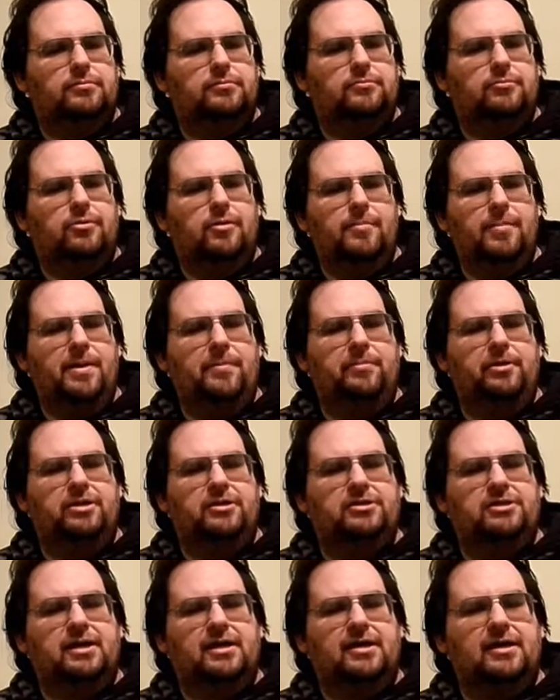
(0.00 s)
Remember to
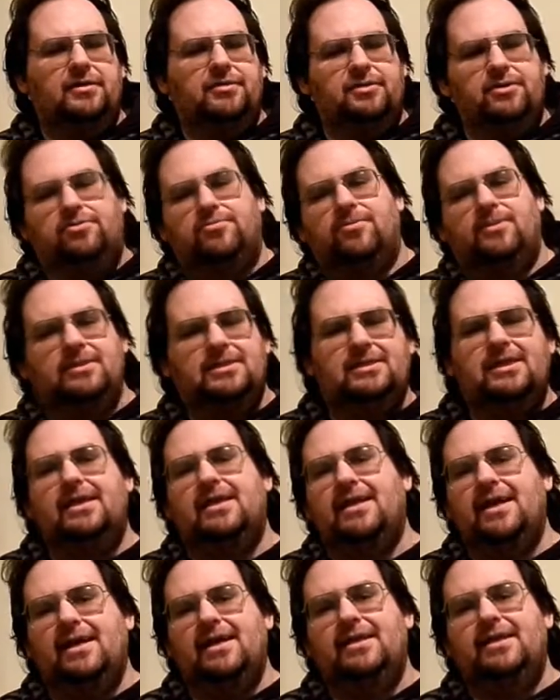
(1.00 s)
check out the Twisty
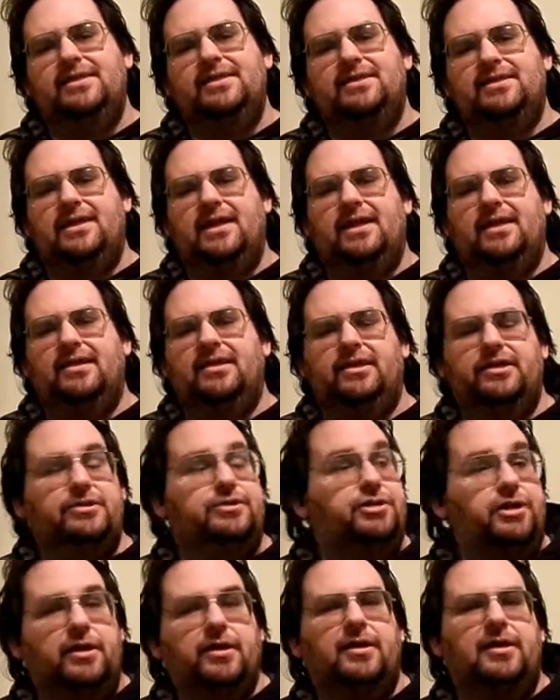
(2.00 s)
Kids and the
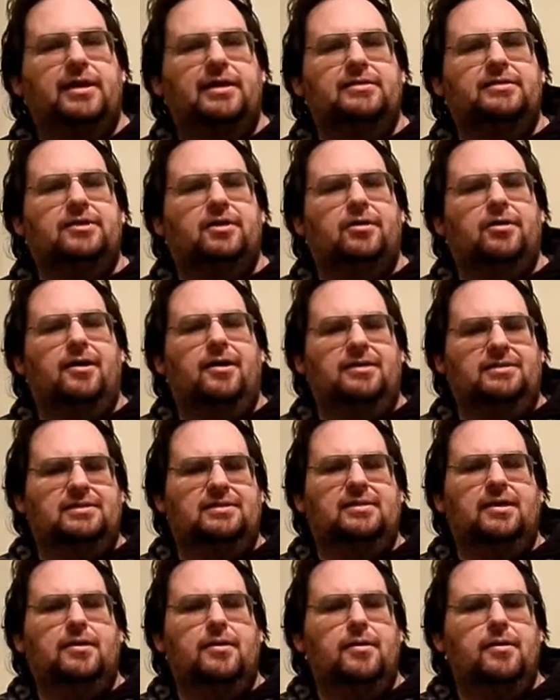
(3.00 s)
Juggalettes 'R Us.
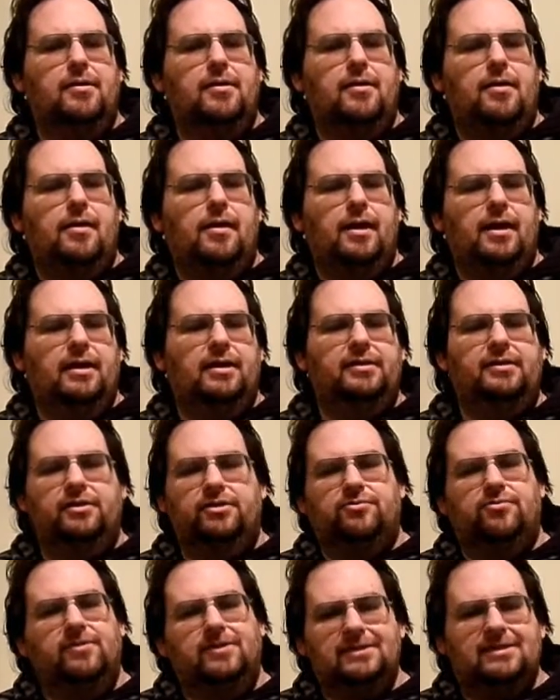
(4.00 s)
The Twisty Kids are and the
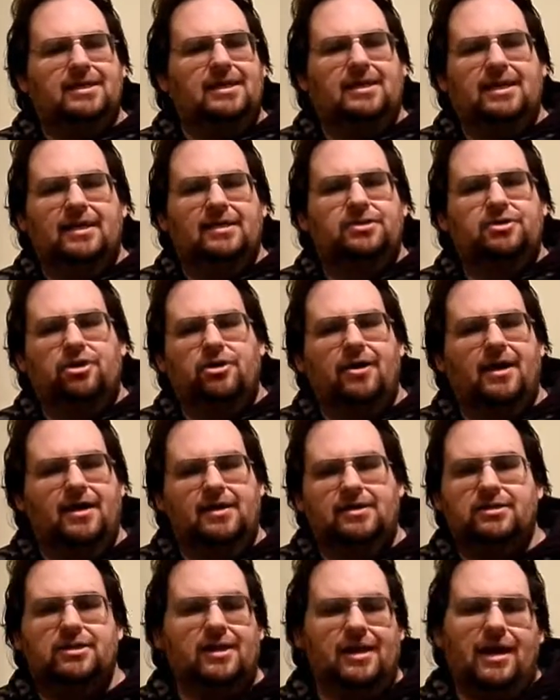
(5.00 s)
Twisty Kids are
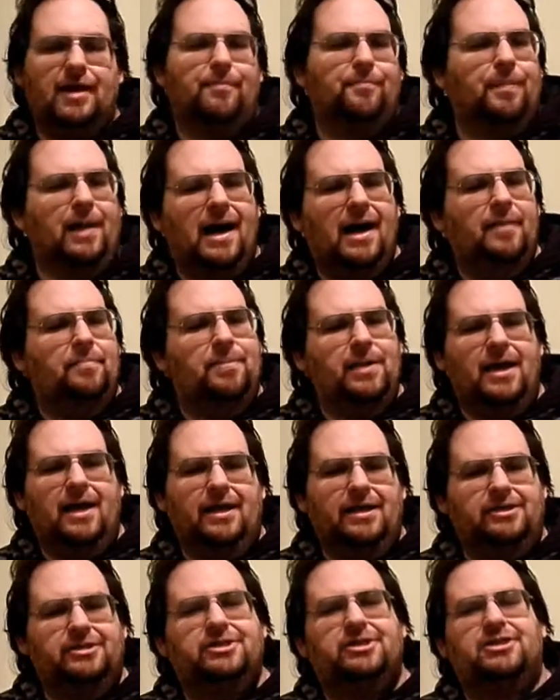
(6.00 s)
actually on my
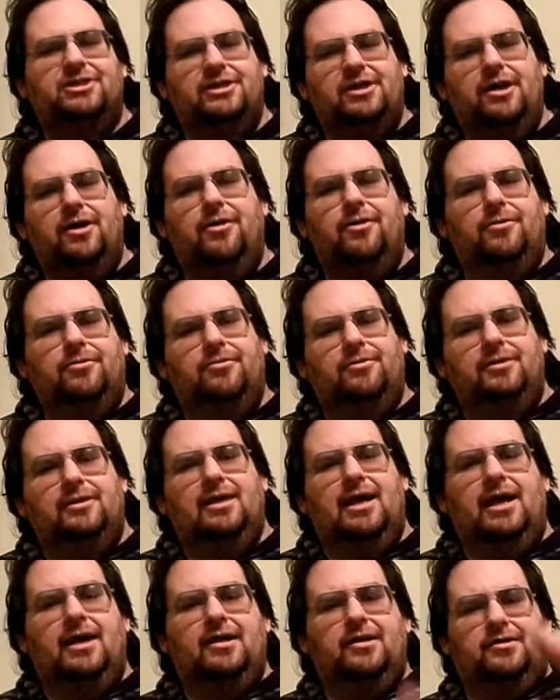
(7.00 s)
page, so they
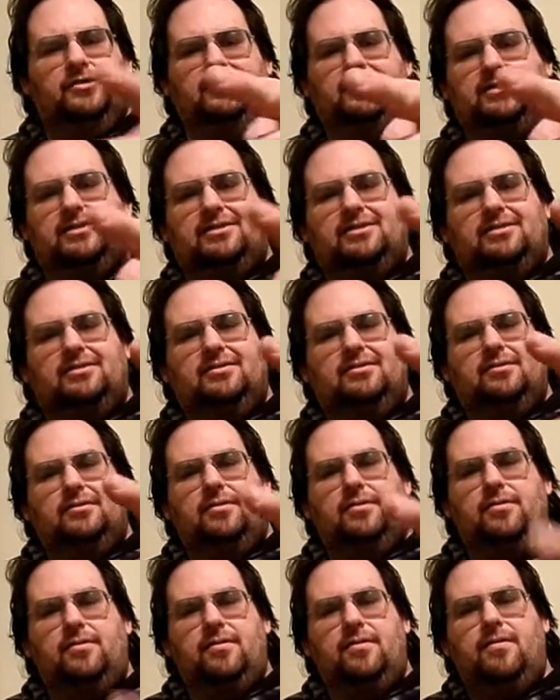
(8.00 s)
later. They got
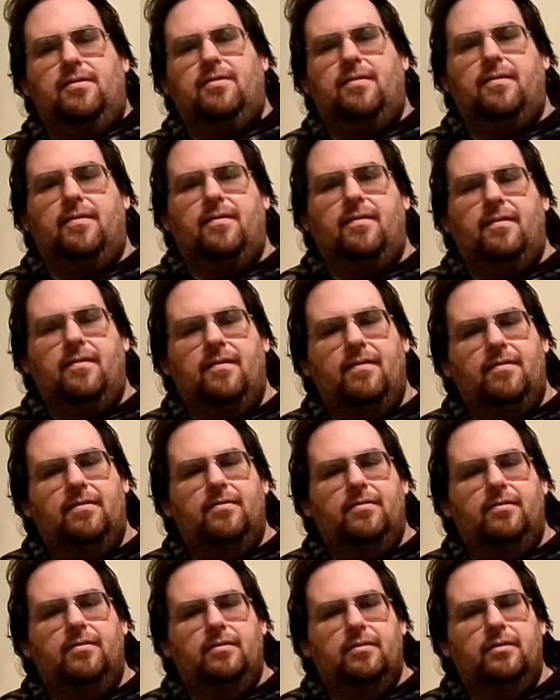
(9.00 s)
comment, rate,
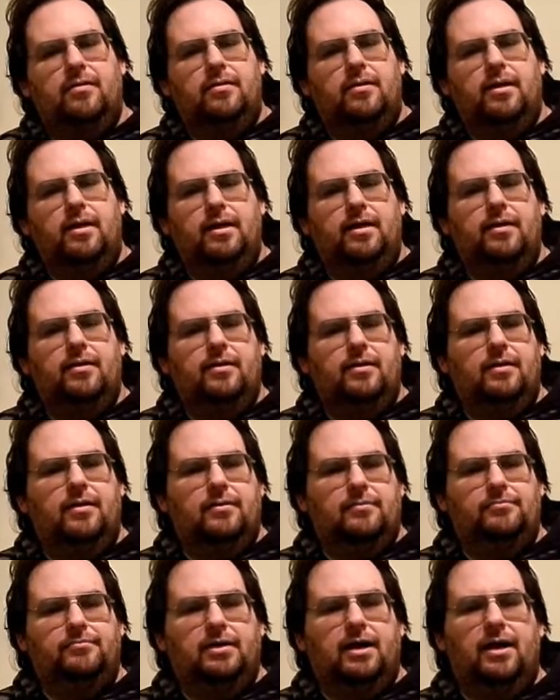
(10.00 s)
subscribe.
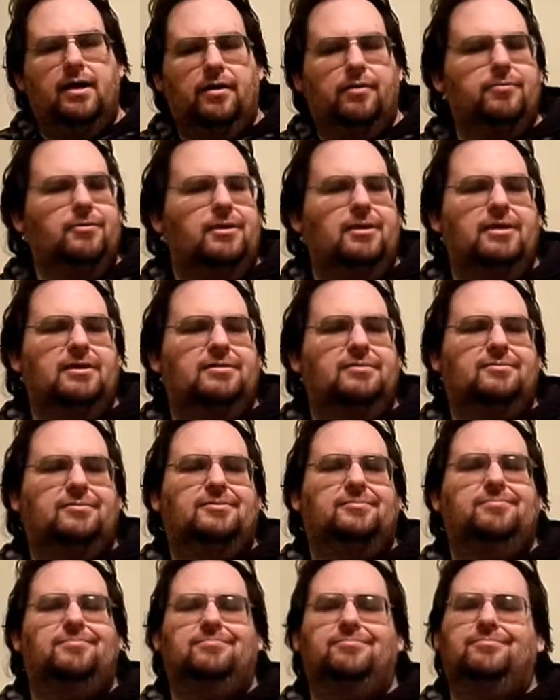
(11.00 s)
I already.
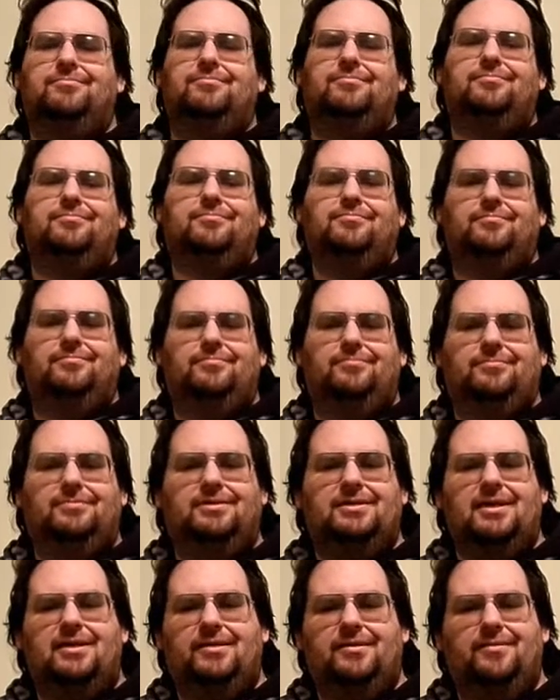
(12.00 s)

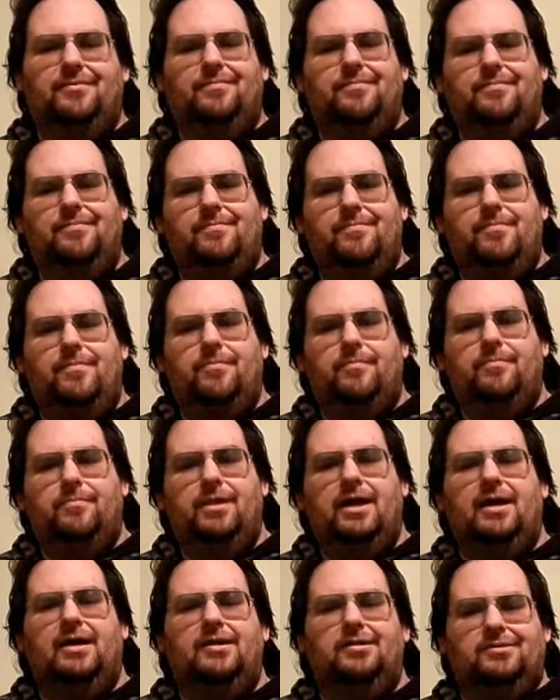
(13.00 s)
Peace out.
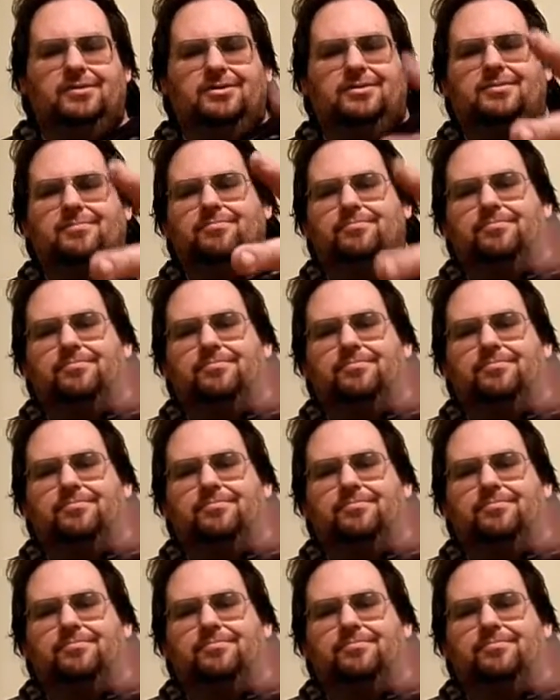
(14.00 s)
Laters.